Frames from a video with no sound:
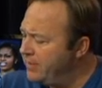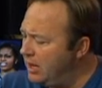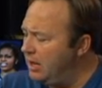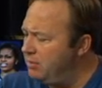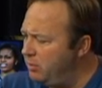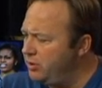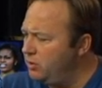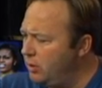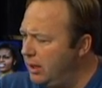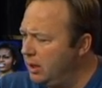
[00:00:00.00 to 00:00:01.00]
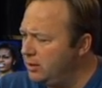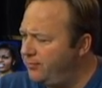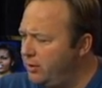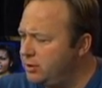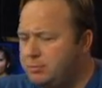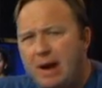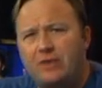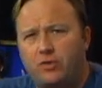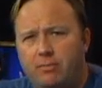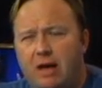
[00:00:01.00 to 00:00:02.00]
But when you really look at the full
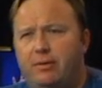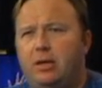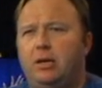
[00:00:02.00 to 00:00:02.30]
spectrum of it,